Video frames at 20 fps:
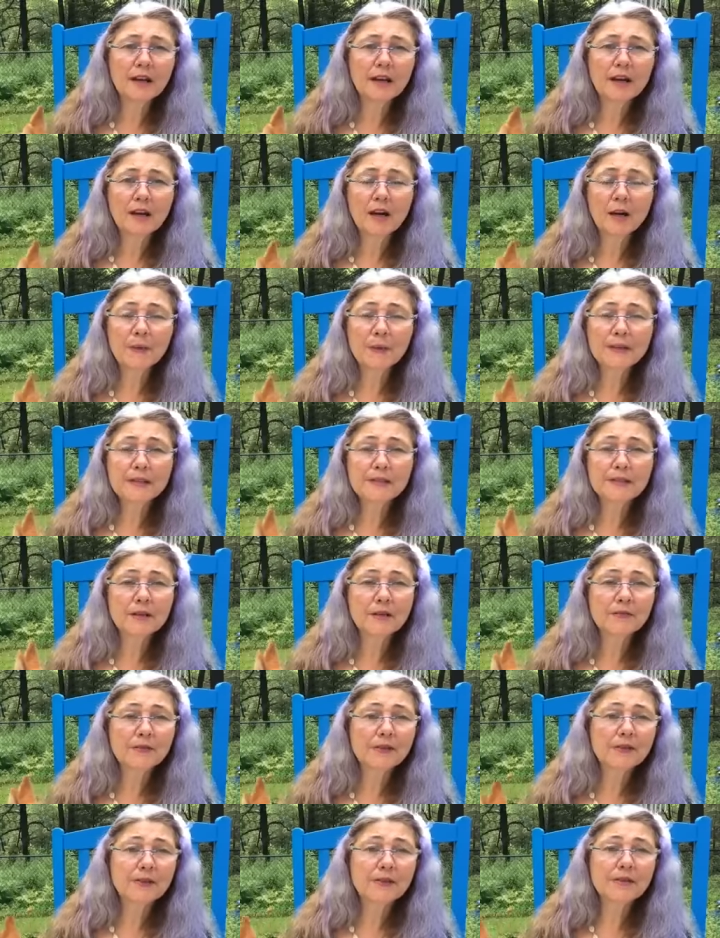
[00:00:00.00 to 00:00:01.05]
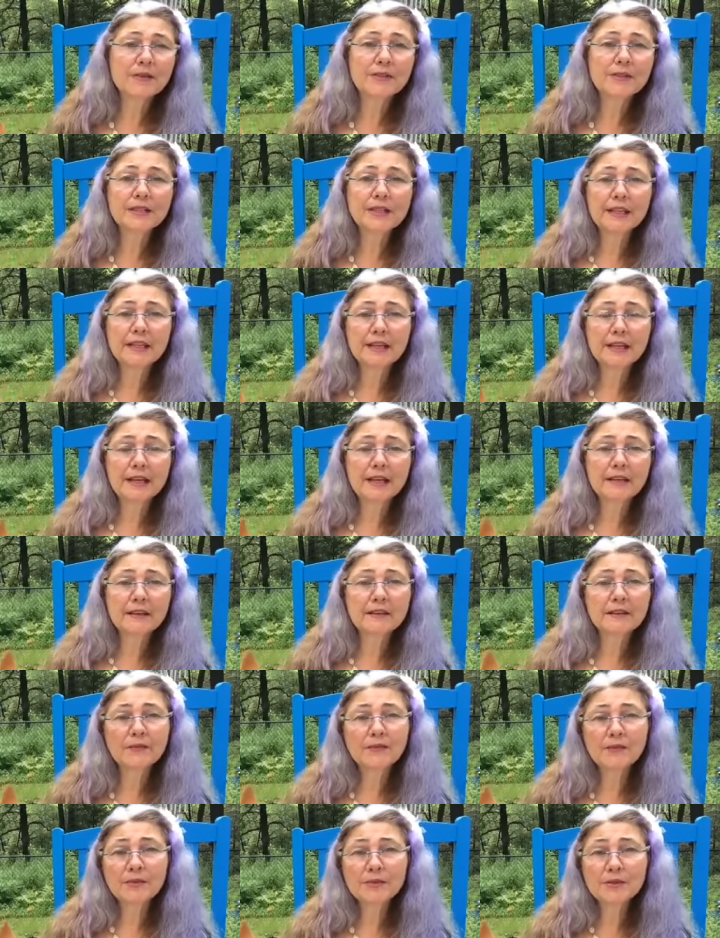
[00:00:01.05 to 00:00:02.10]
carpet stuff you're using. And
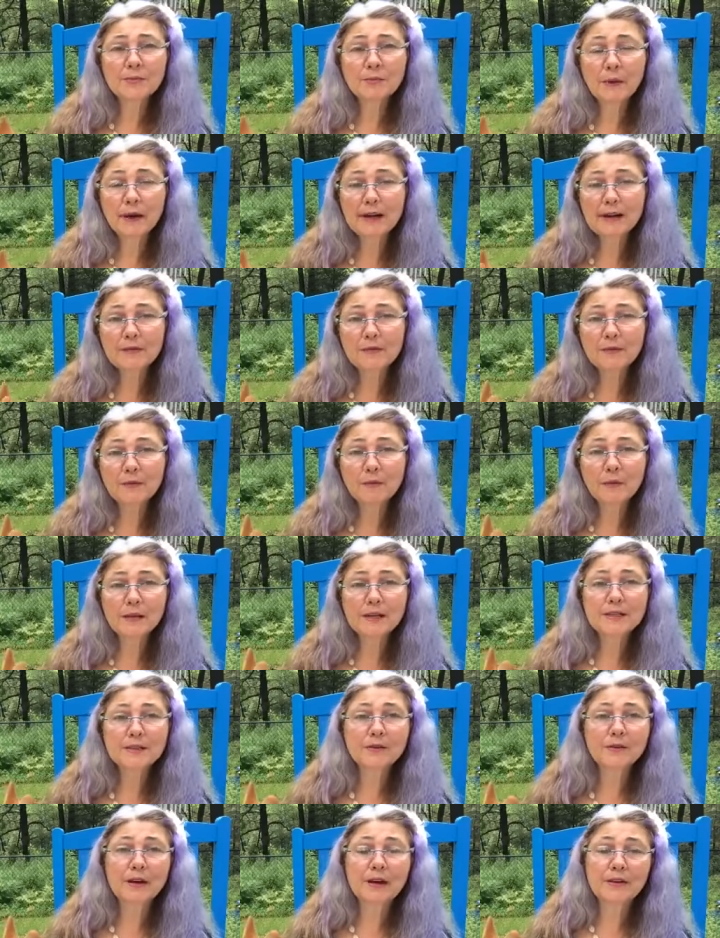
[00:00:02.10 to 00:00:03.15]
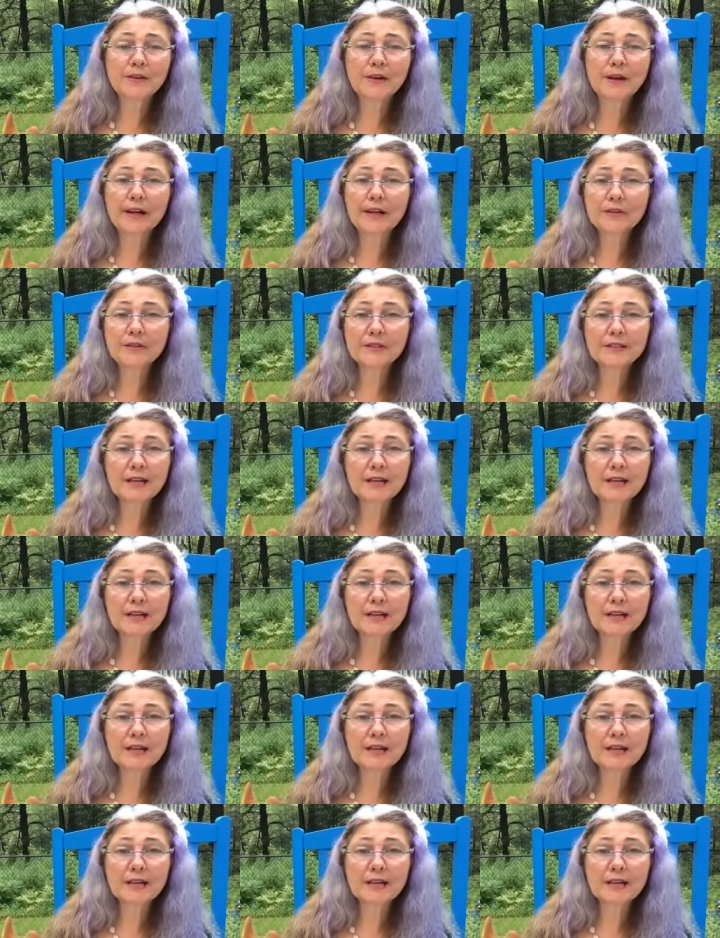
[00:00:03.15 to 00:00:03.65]
if you're spraying Febreze around your house,